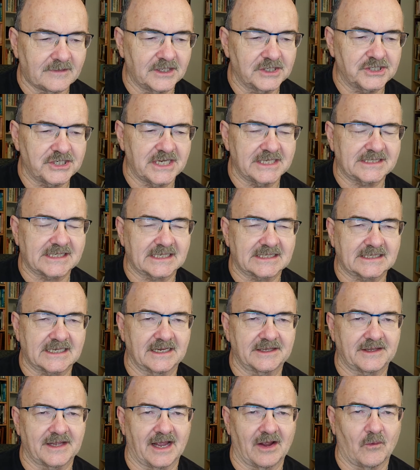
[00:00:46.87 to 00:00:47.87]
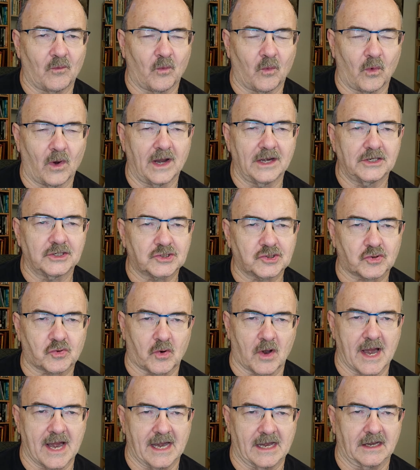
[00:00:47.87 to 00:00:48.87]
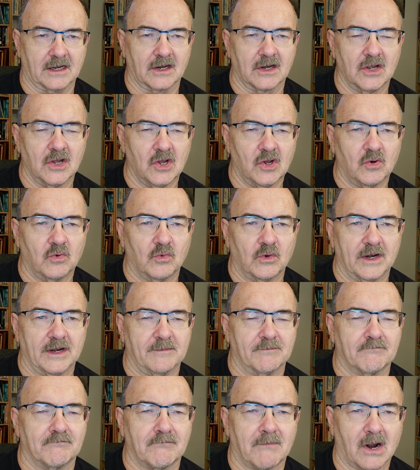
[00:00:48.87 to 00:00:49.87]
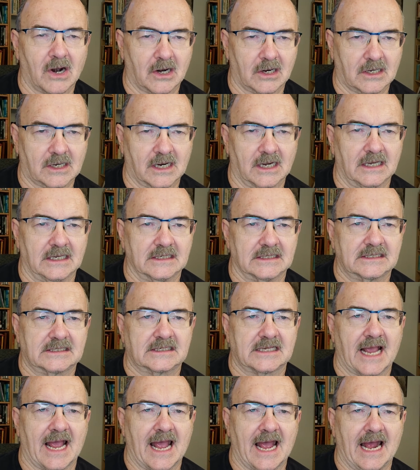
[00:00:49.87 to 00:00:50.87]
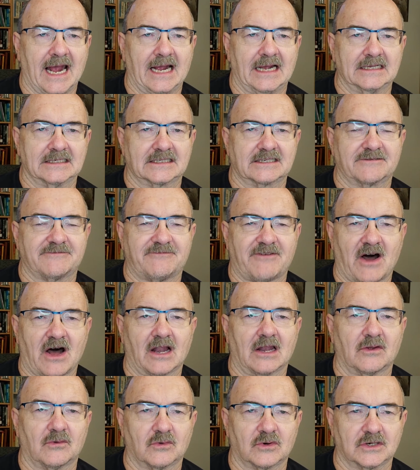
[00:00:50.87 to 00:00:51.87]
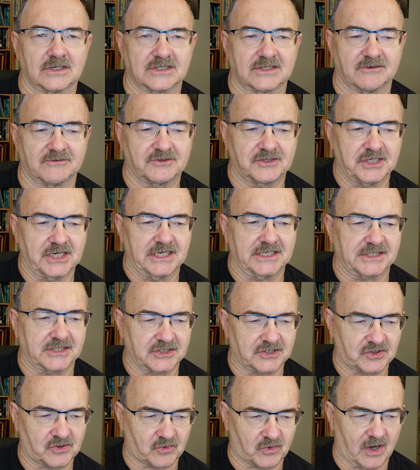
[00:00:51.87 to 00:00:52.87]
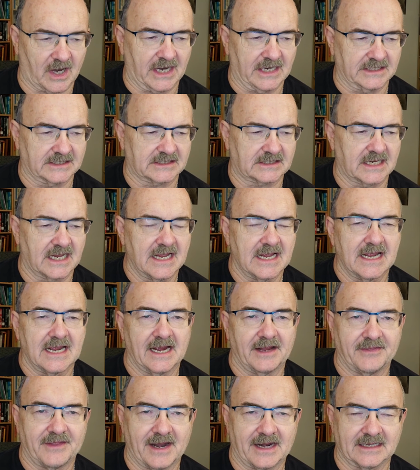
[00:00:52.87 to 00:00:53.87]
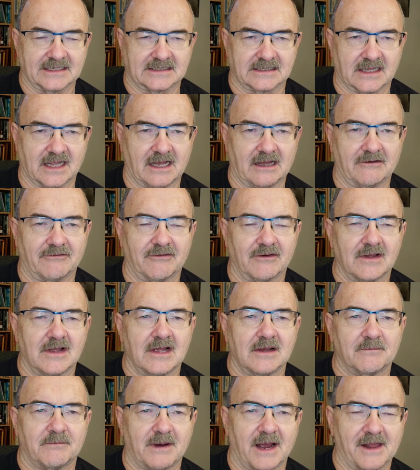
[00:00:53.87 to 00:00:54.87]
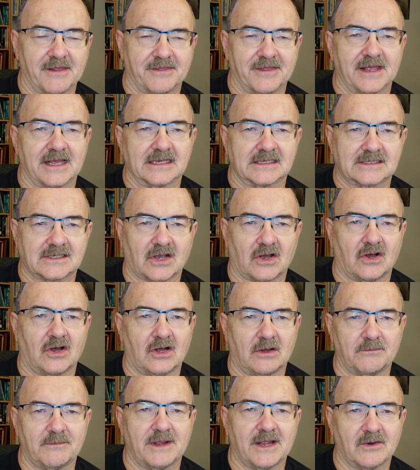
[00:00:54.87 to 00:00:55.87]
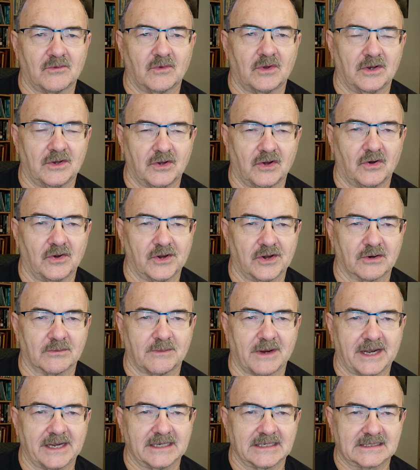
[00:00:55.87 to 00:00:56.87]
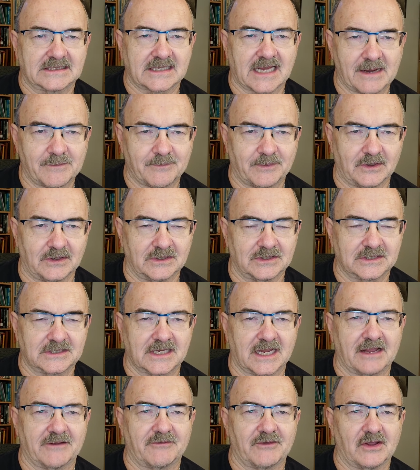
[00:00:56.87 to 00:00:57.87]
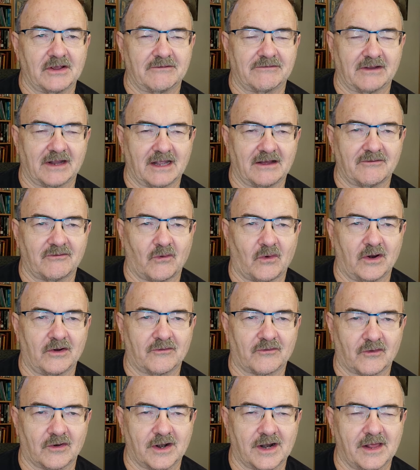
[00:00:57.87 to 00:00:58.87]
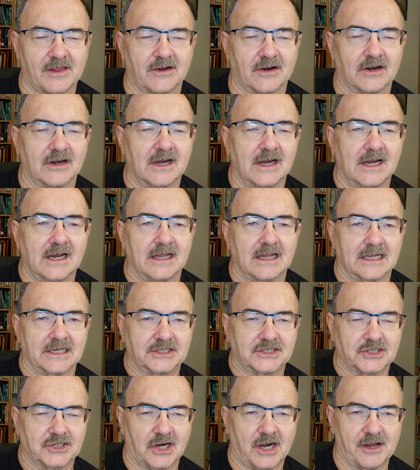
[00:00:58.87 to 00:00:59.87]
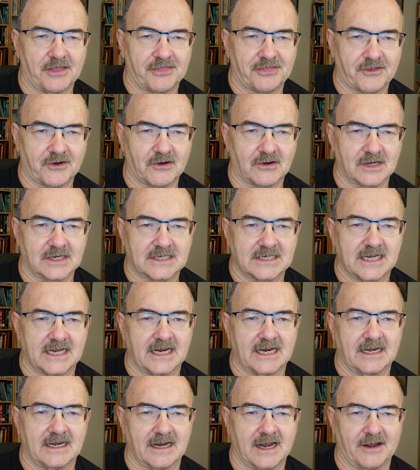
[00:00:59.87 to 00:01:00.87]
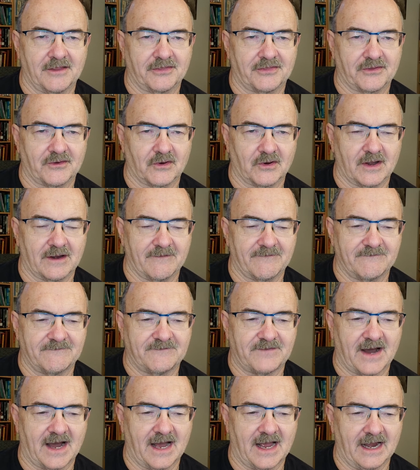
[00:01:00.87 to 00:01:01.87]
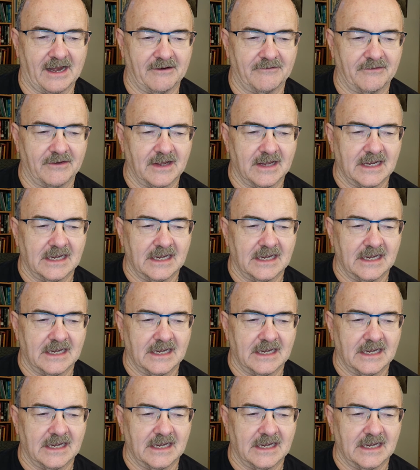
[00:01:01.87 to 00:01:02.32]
Jesus said that one trait would mark us as followers of Jesus Christ, and that is love. By this, all men will know you're my disciples if you have loved one for another. That's John 13 and 35.